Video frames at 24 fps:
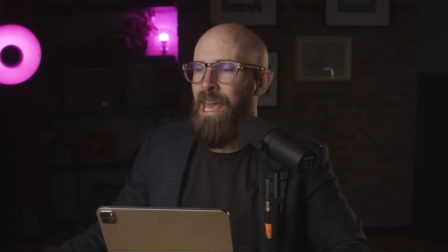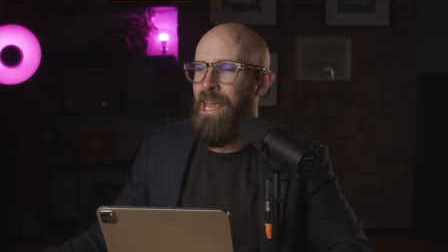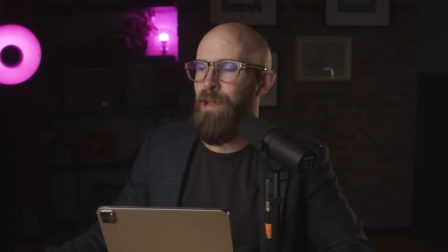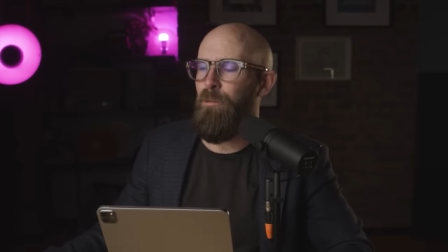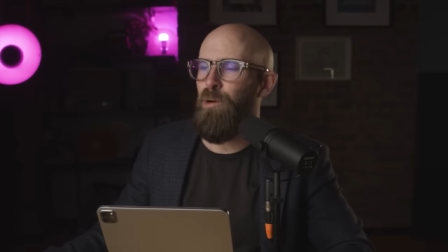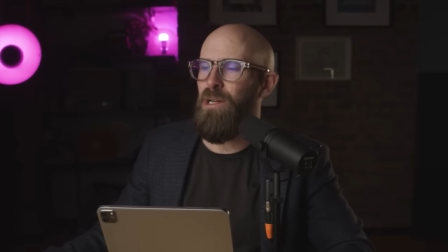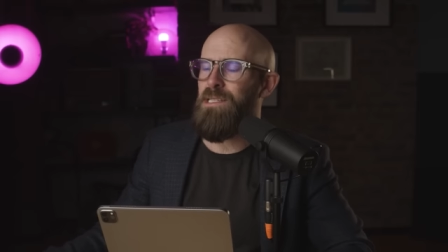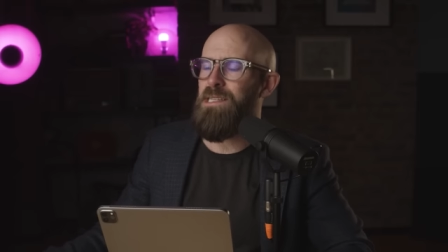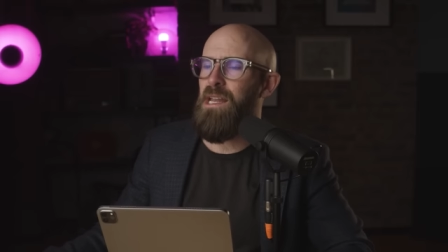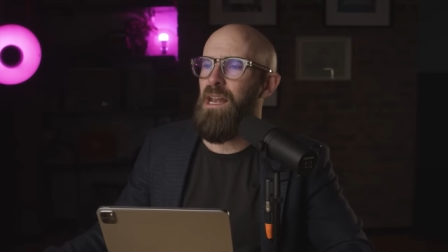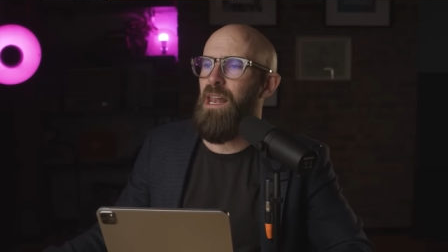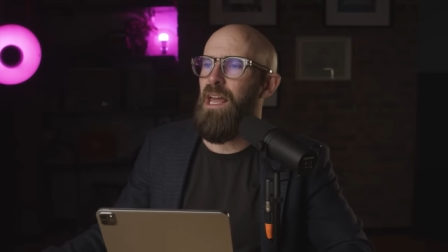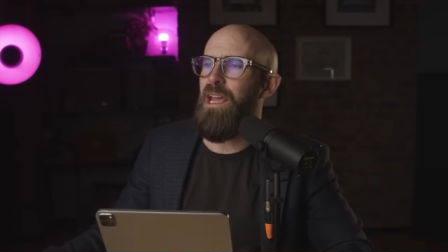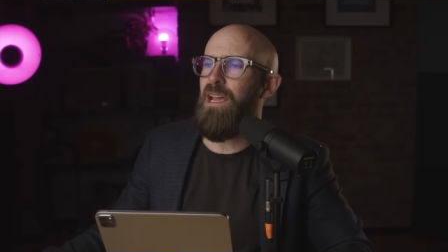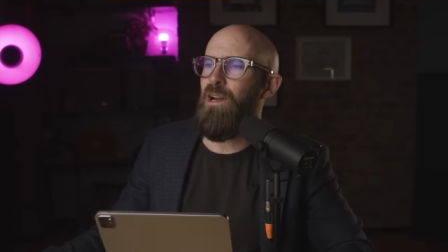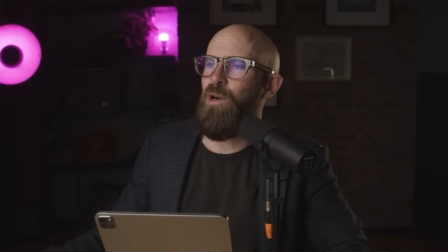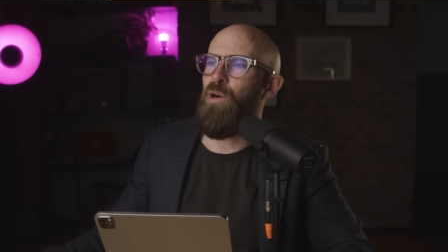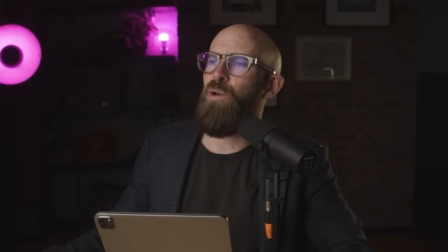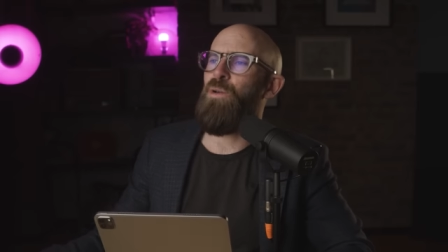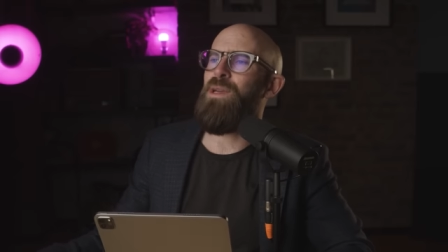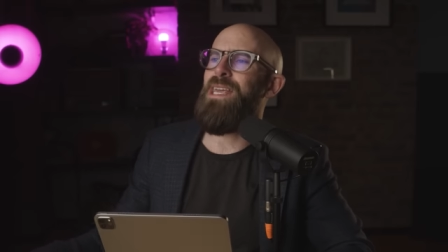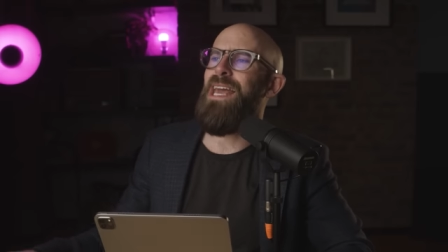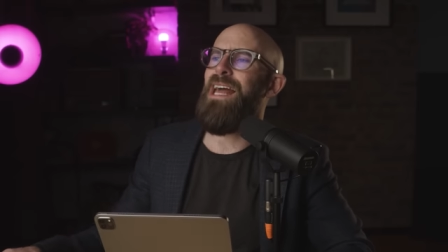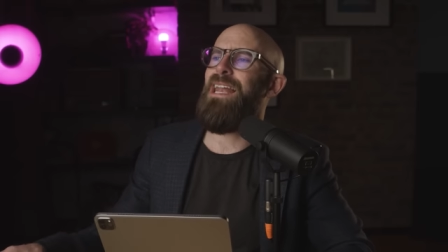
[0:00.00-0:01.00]
He wasn't like,
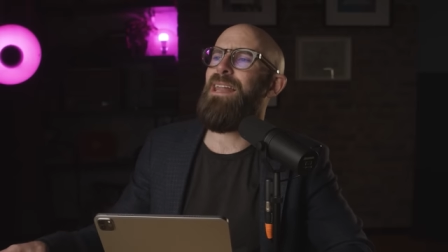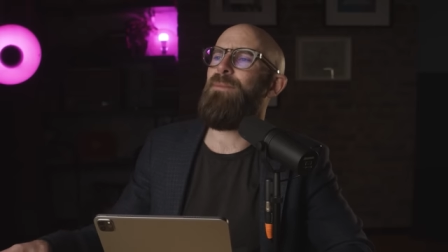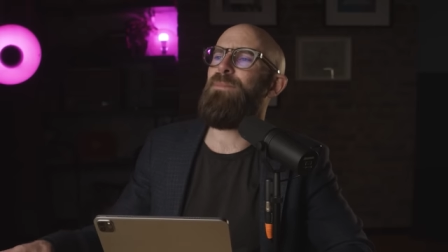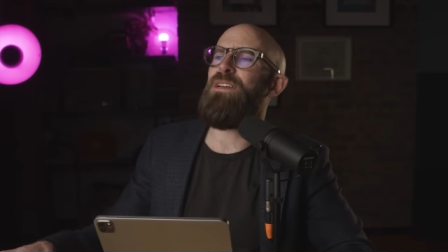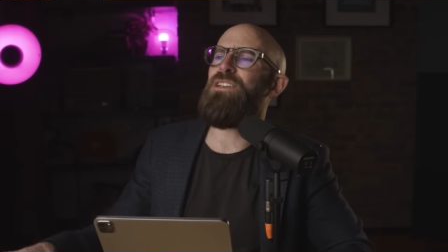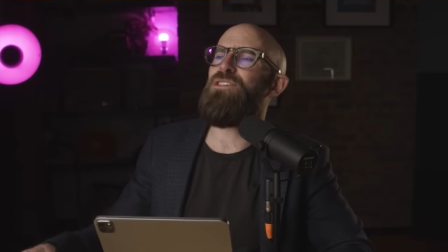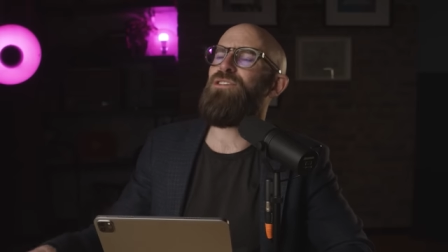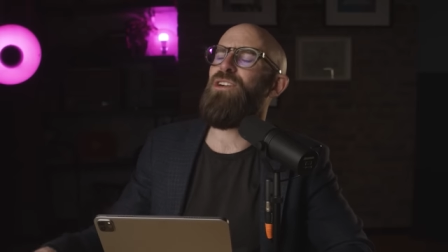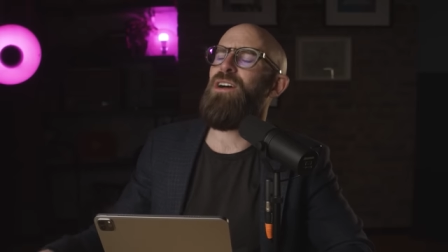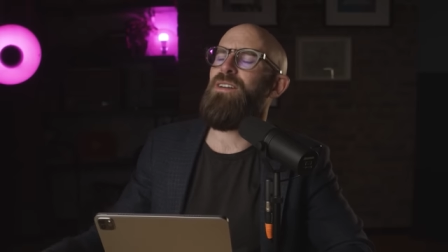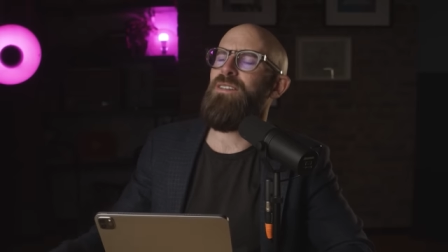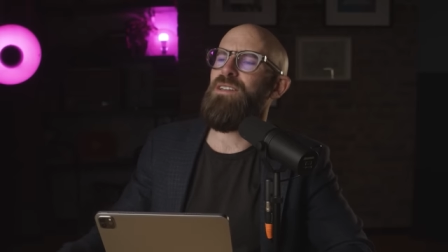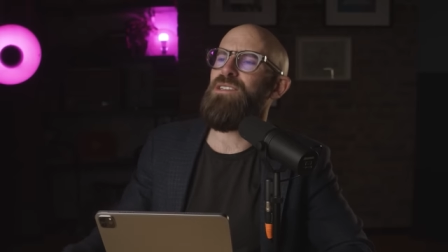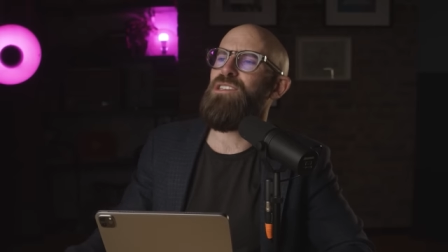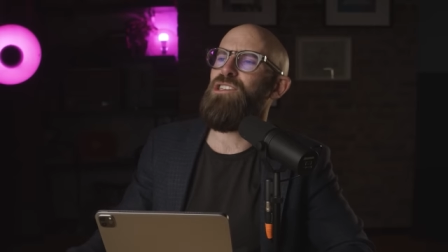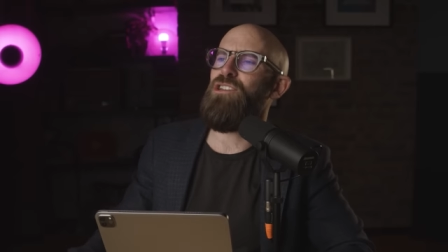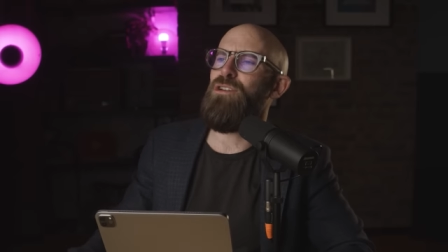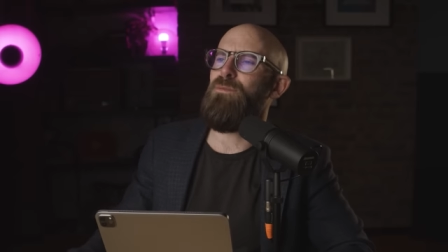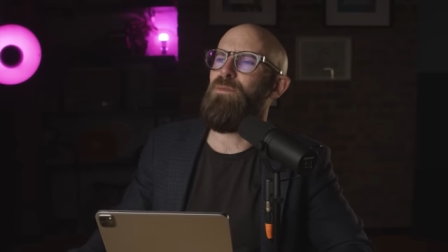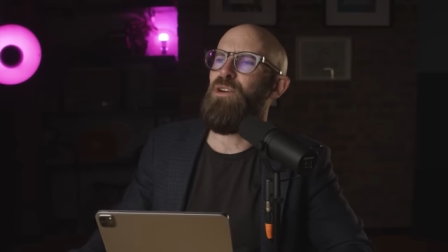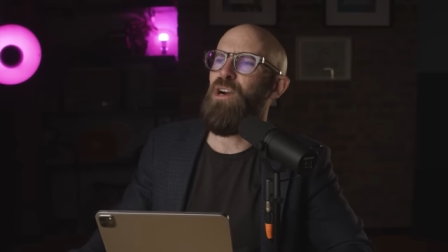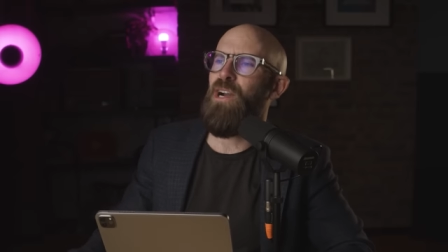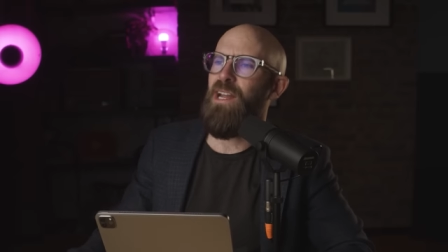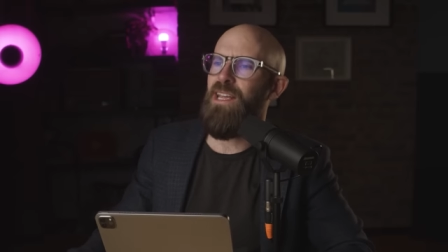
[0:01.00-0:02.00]
oh yeah, let me try the
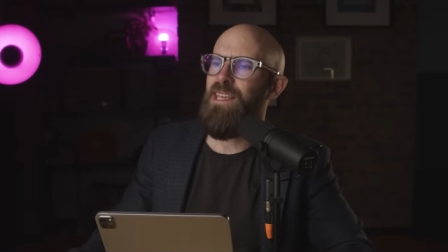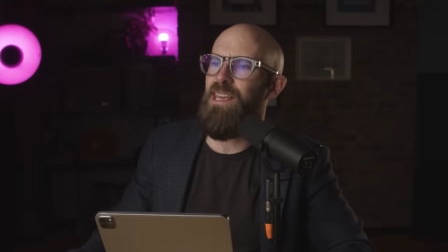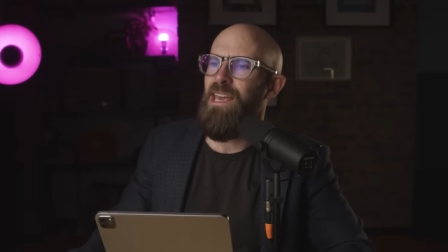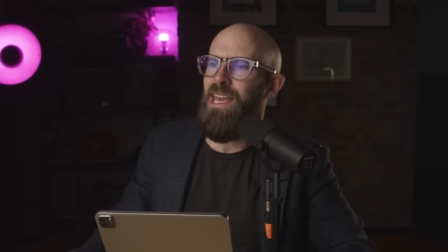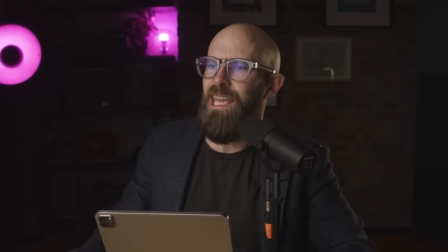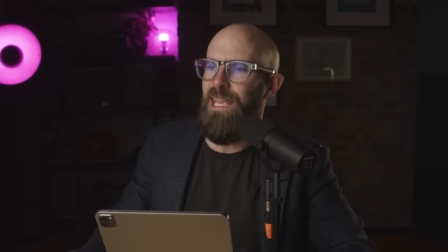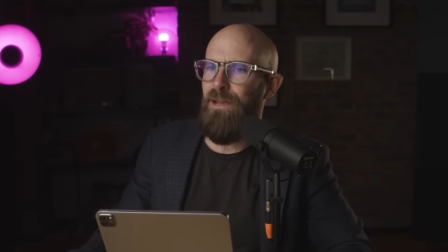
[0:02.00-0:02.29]
turmeric.